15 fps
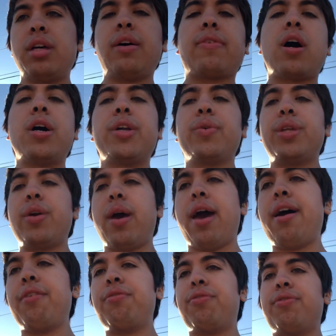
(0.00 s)
of conduit you
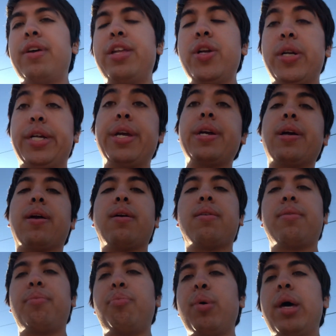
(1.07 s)
have in your gear.
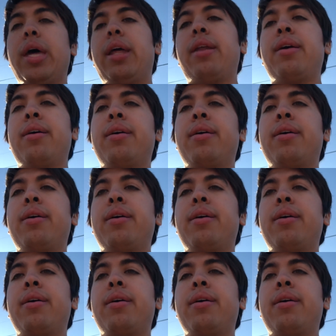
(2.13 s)
But